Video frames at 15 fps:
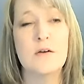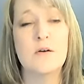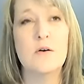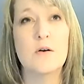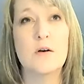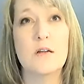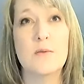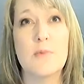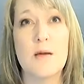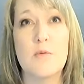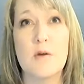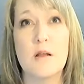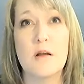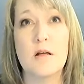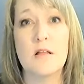Or you might
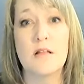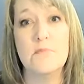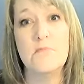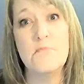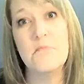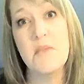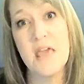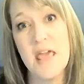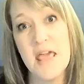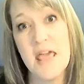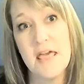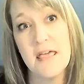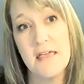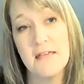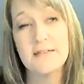want to call it meh,
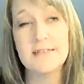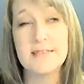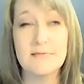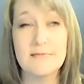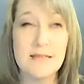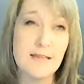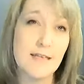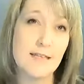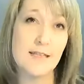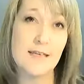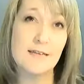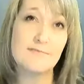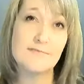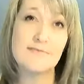something like that.